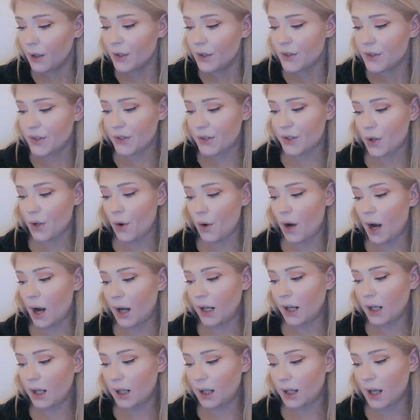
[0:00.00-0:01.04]
So
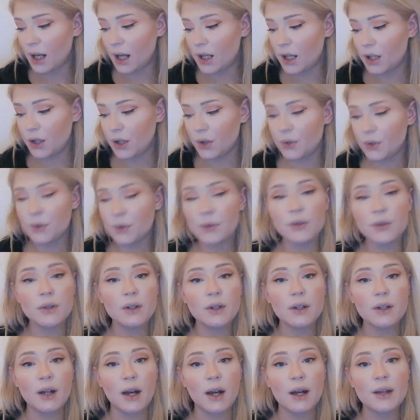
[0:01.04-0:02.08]
I'm going to get you
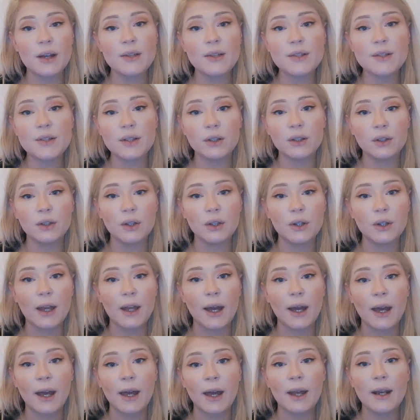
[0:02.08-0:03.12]
guys to look
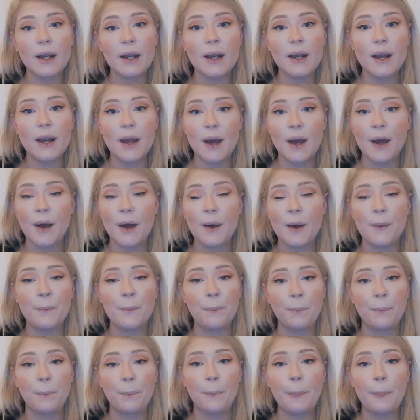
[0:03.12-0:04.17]
at
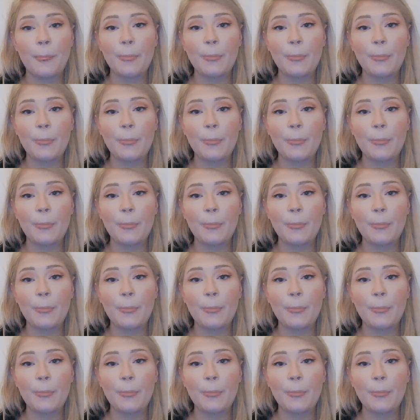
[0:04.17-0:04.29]
um,